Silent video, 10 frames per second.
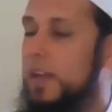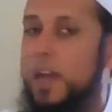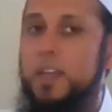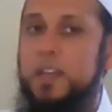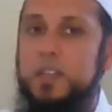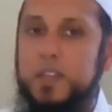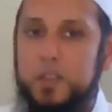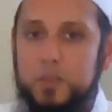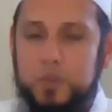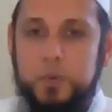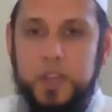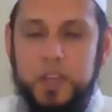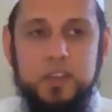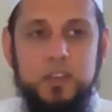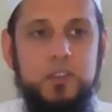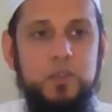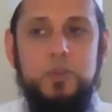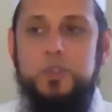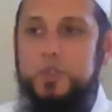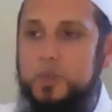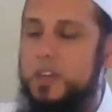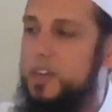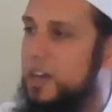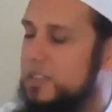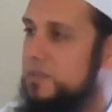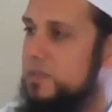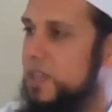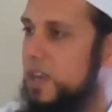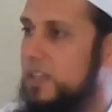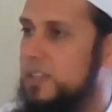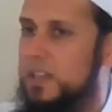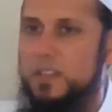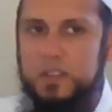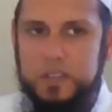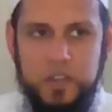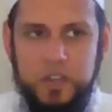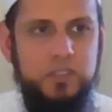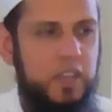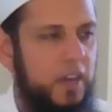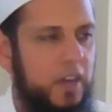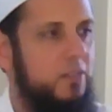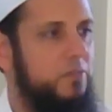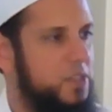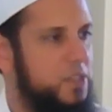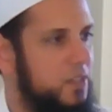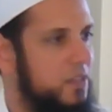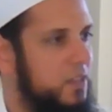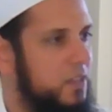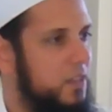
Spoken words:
And he continued praying those 2 rakats of salat until he heard the adhan of Fajr.